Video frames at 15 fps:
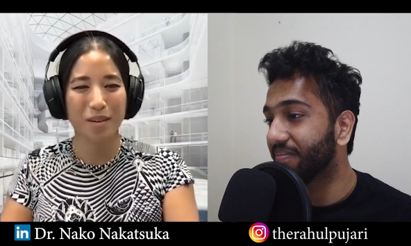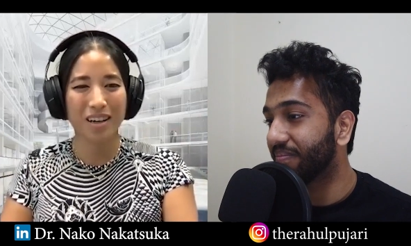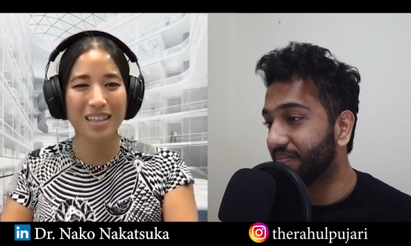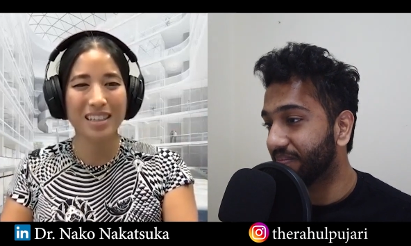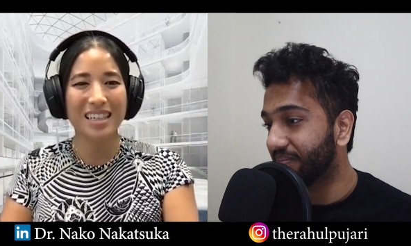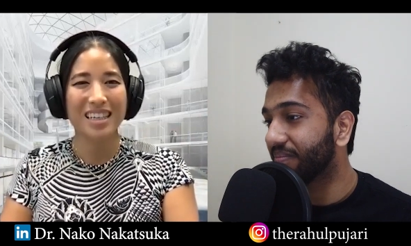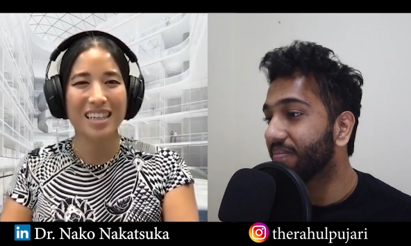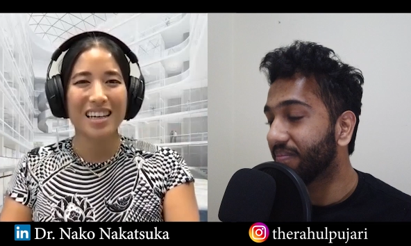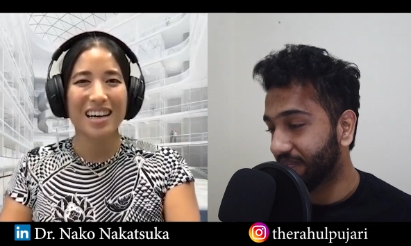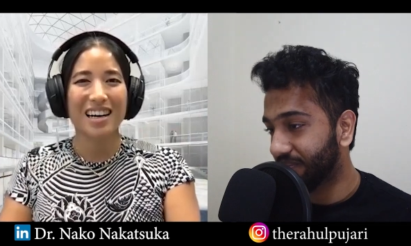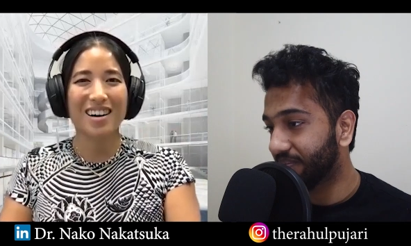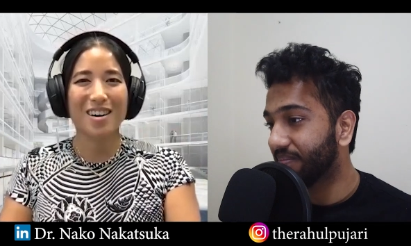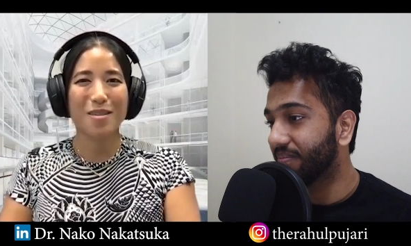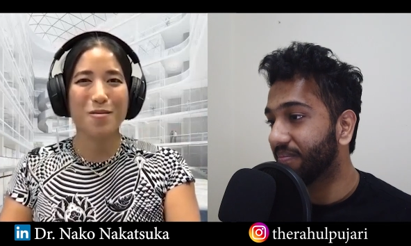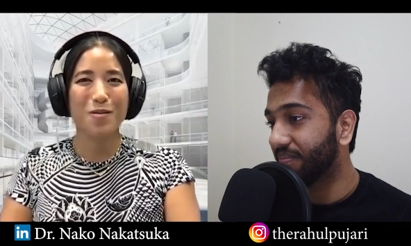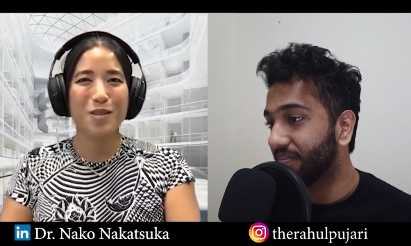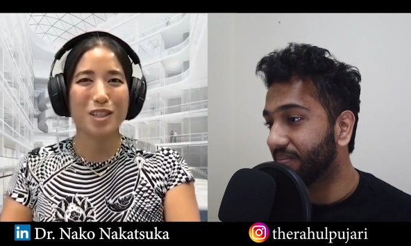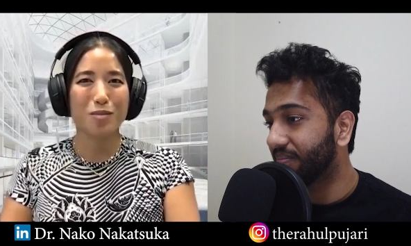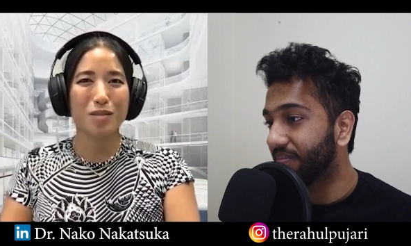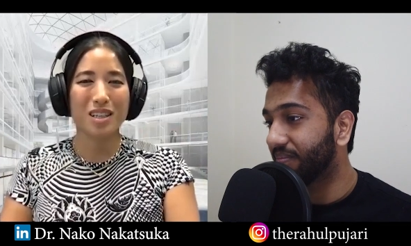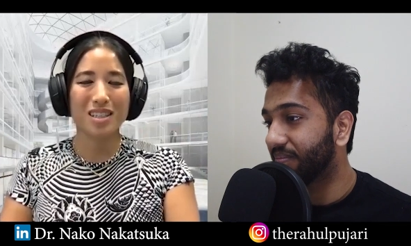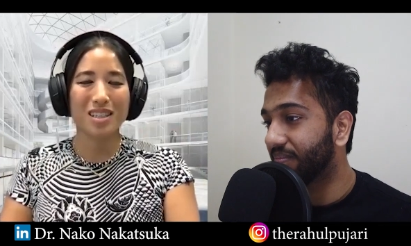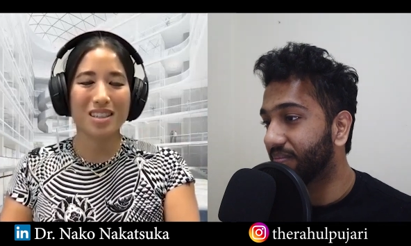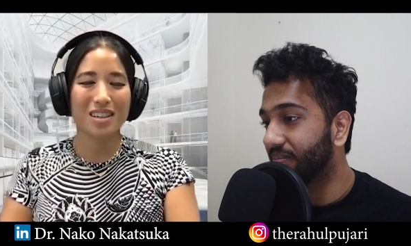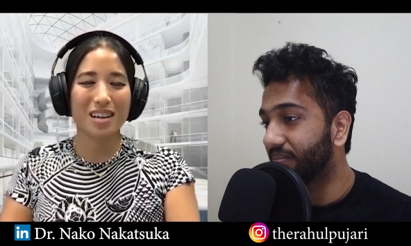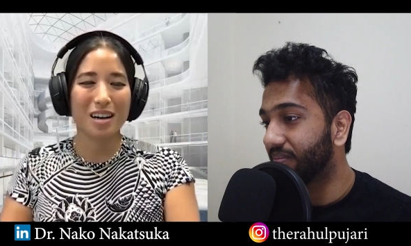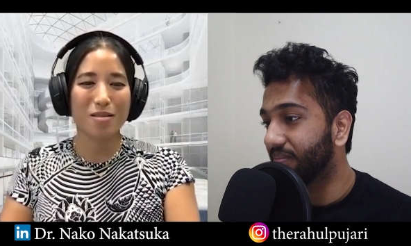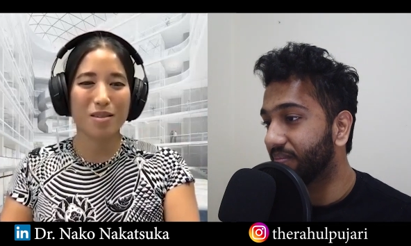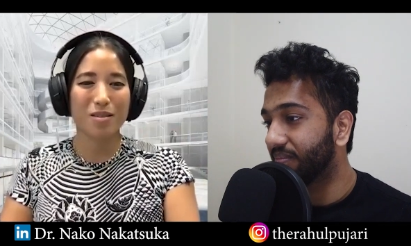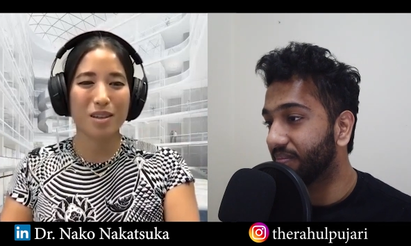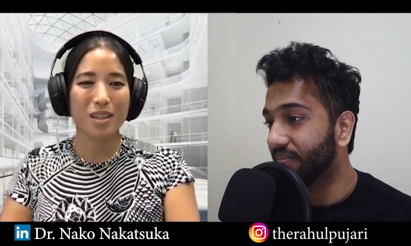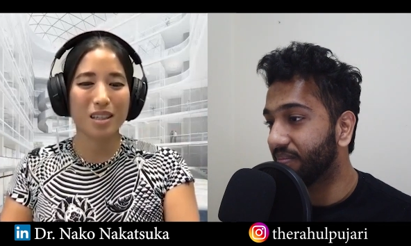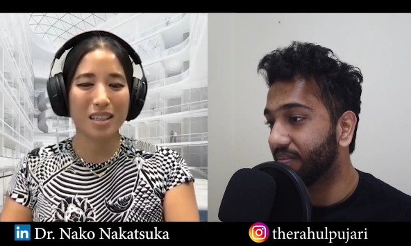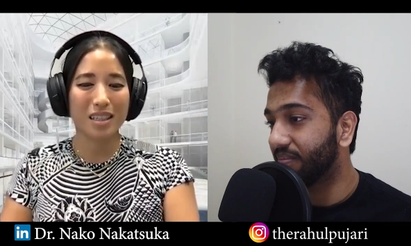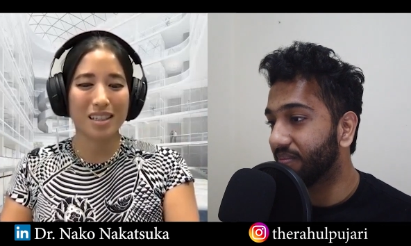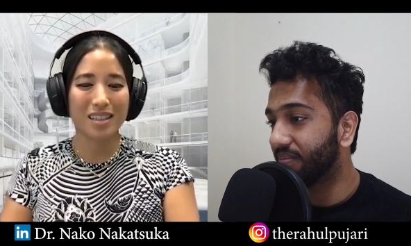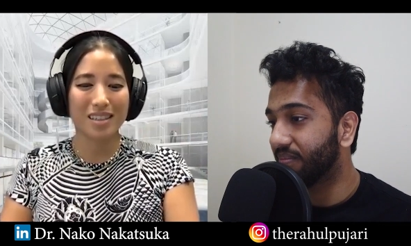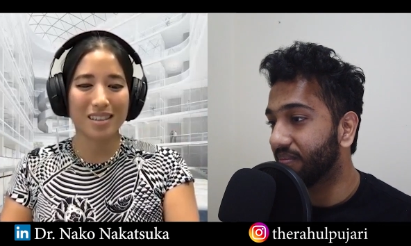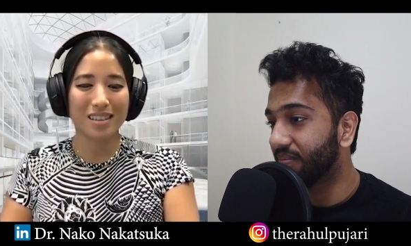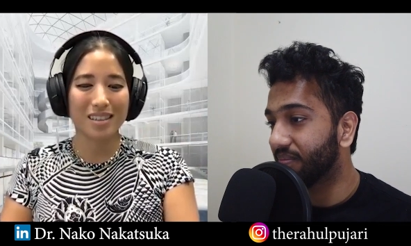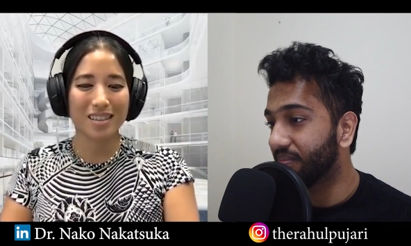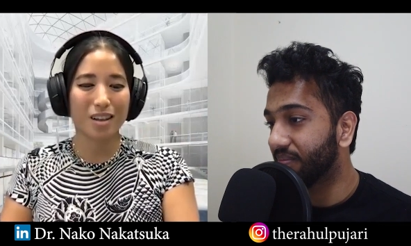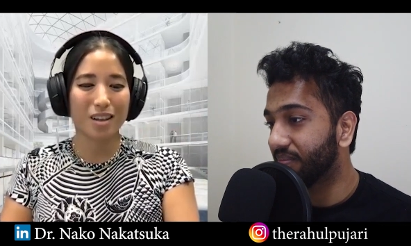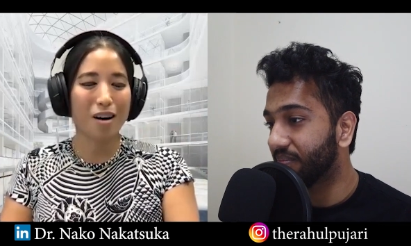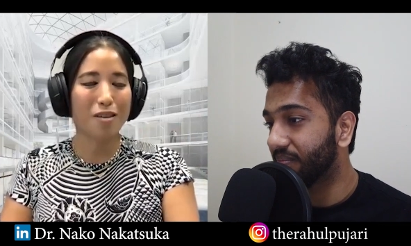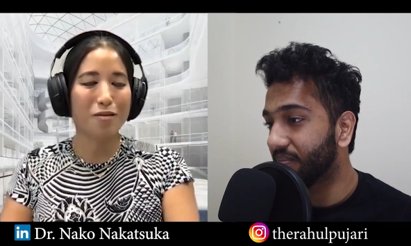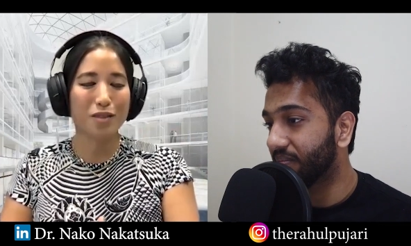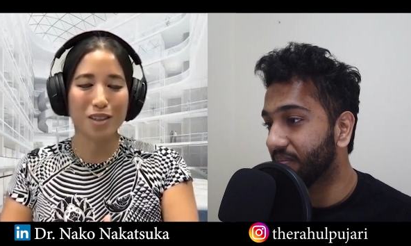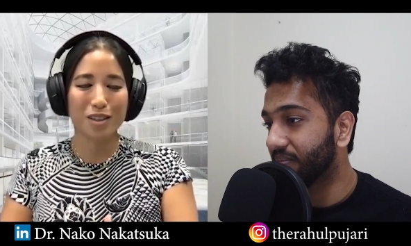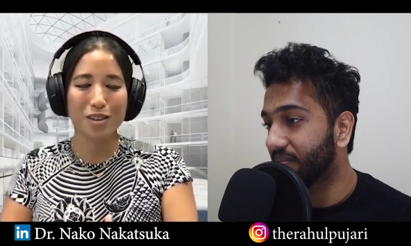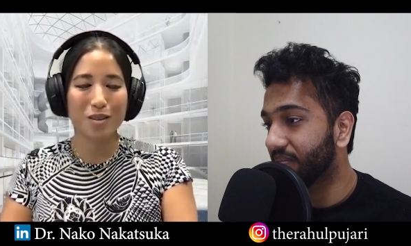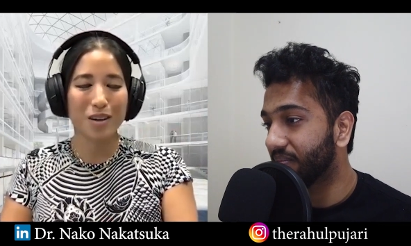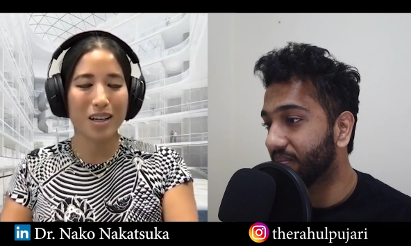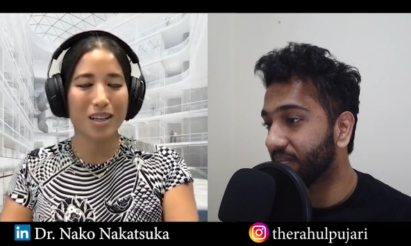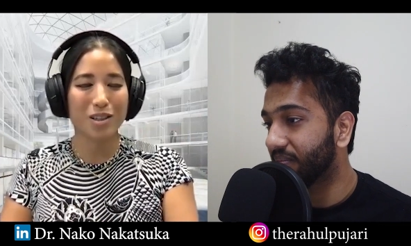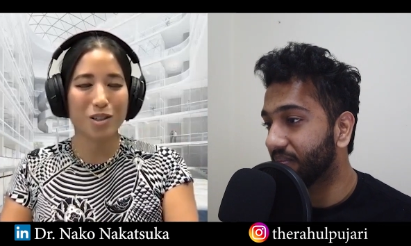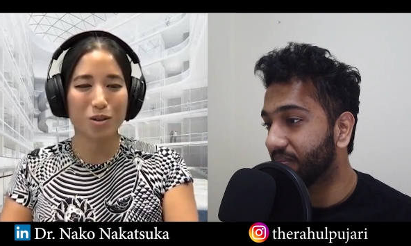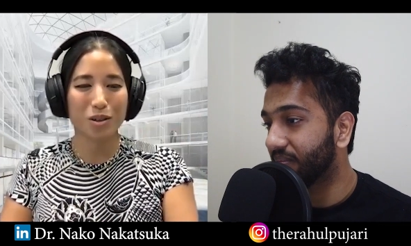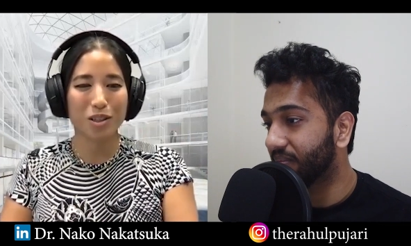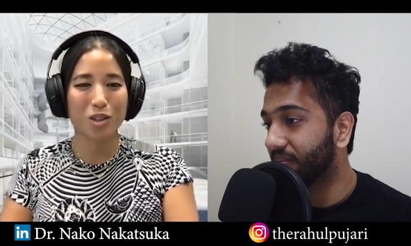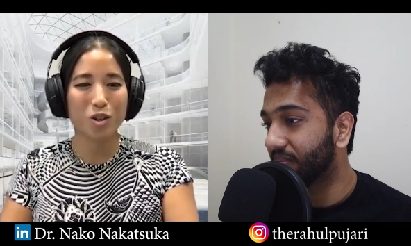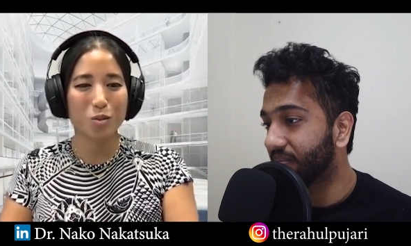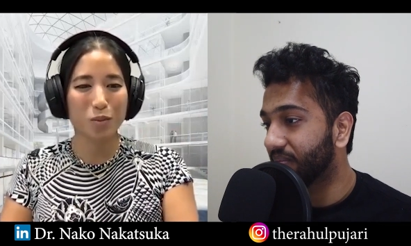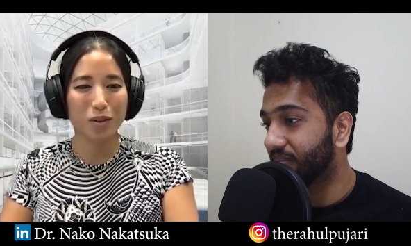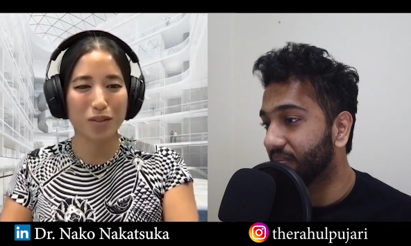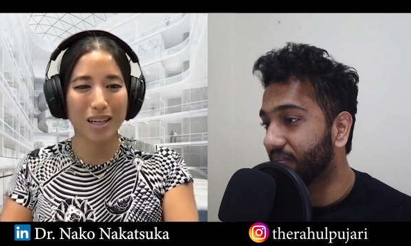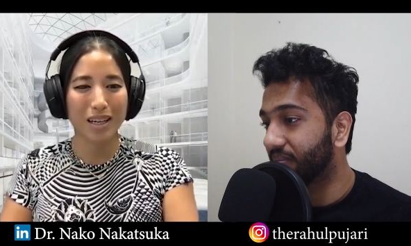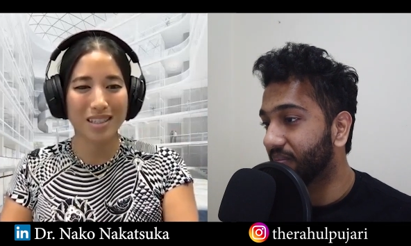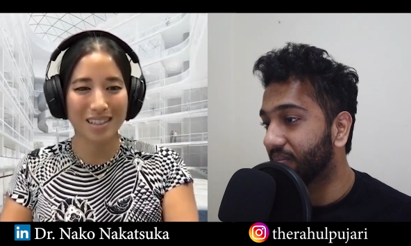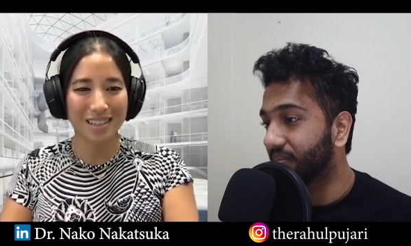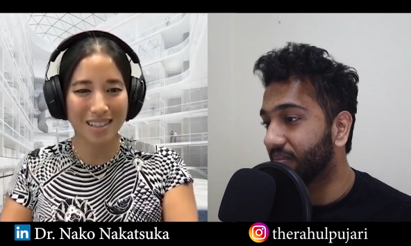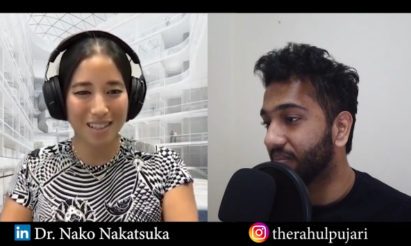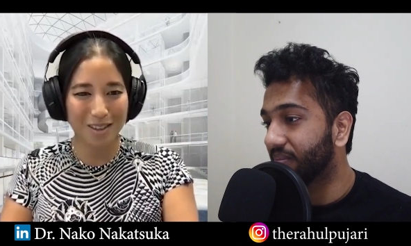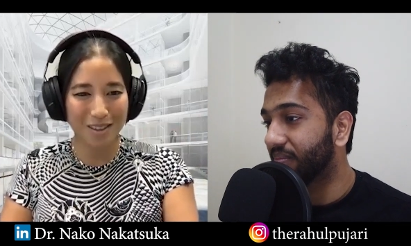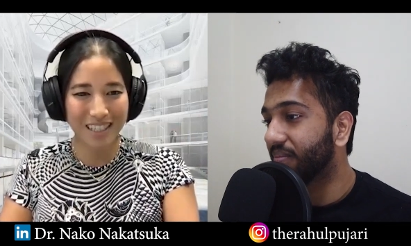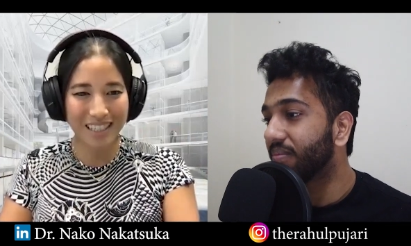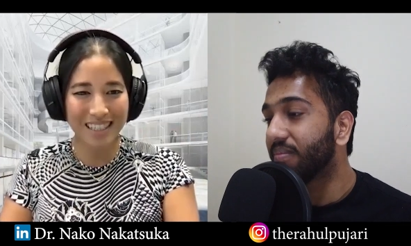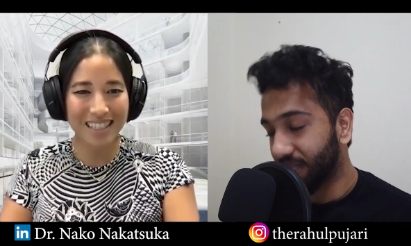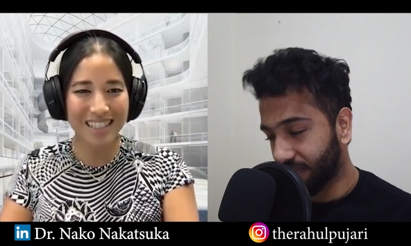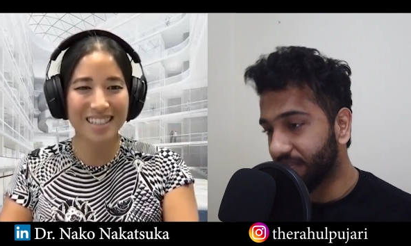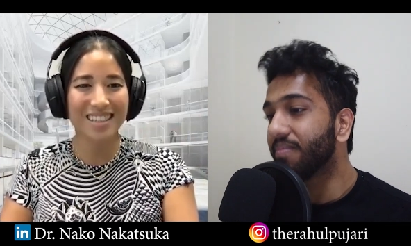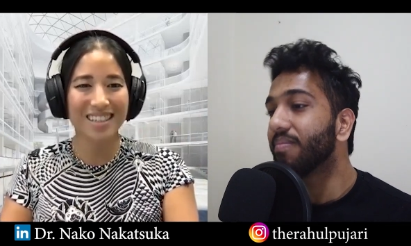Speaker 1: on um, which means that i would really love to and enjoy supervising students